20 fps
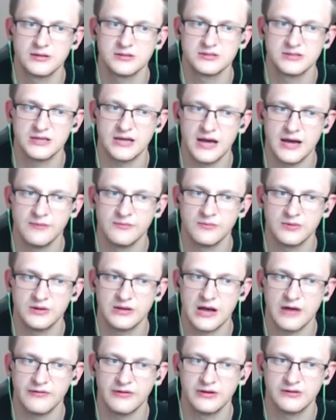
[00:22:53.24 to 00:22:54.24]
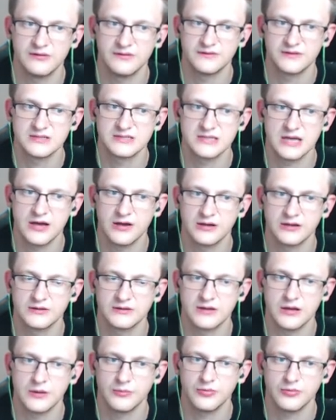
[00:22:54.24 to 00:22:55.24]
I'm covering with this
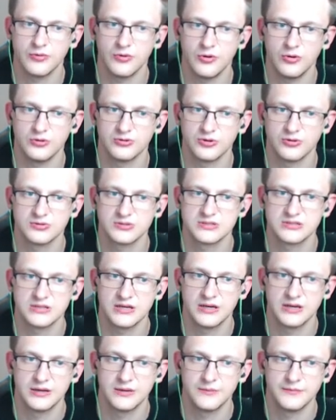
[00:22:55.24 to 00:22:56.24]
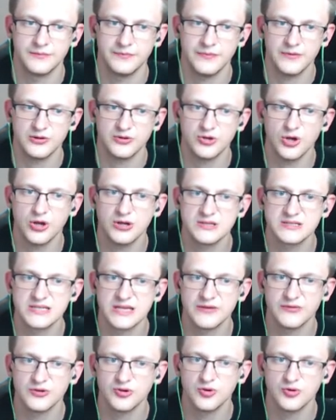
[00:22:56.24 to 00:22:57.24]
archetype all those. Um, Eternal
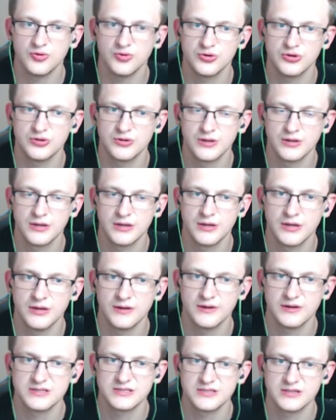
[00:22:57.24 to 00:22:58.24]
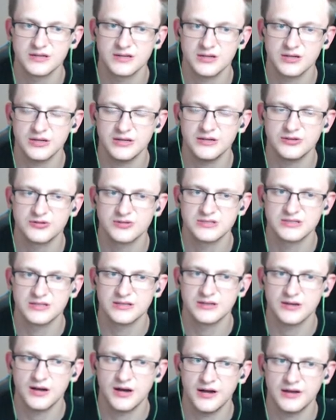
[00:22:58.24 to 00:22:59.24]
Servitude, it's an interesting
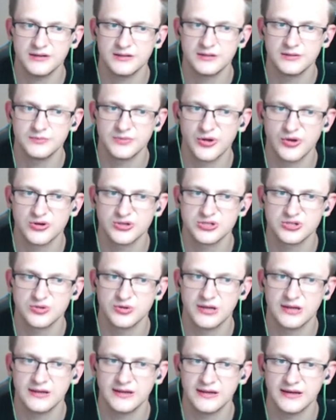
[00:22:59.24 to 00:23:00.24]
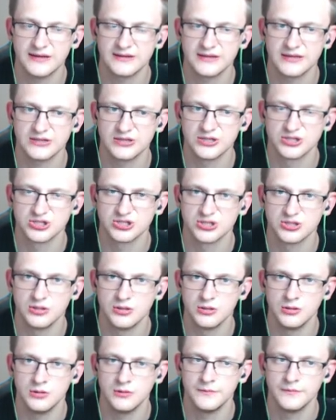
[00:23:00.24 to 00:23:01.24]
card because you can get
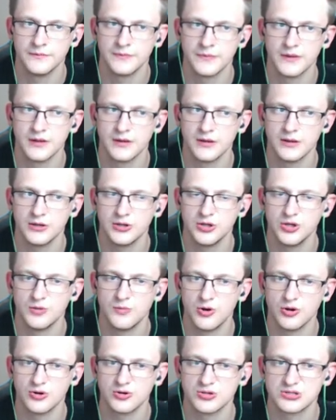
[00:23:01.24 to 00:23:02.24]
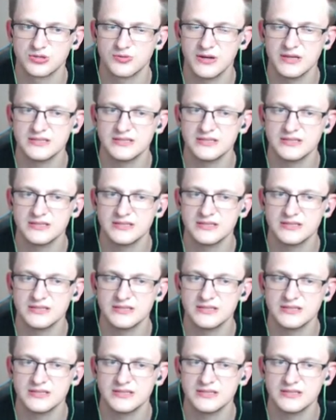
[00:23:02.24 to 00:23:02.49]
additional Humongous Razor